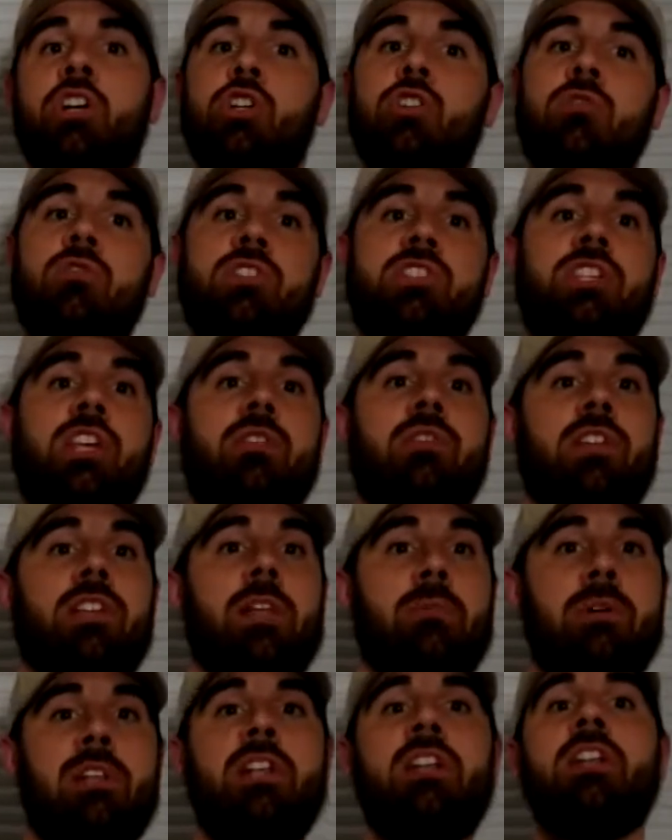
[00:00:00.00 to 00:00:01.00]
you'll receive a
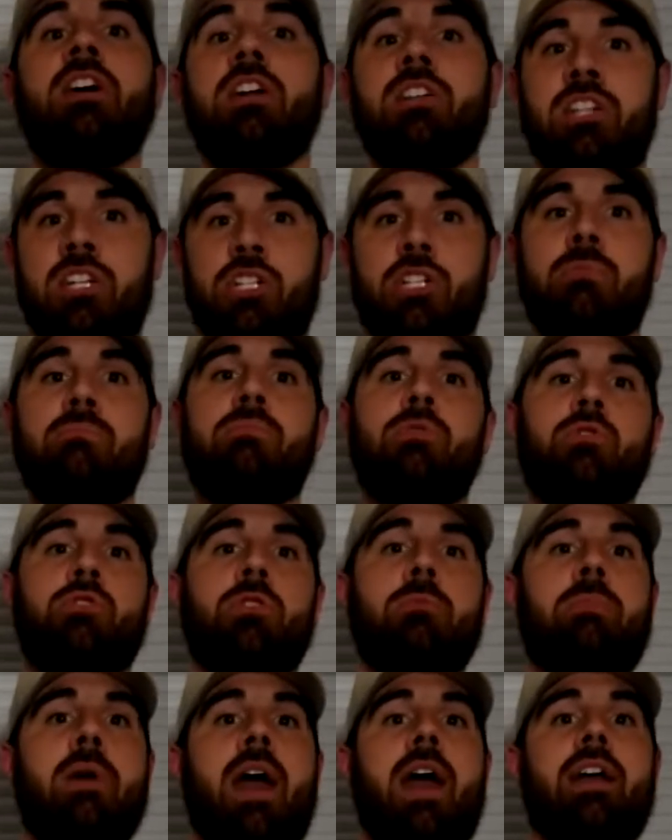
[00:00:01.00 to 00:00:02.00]
limited edition
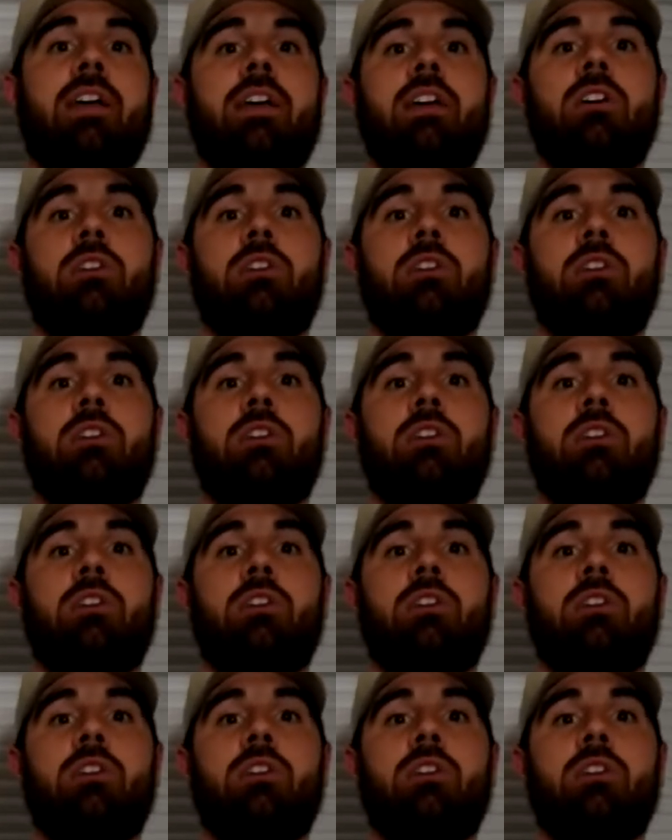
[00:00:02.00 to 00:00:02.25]
booster pack,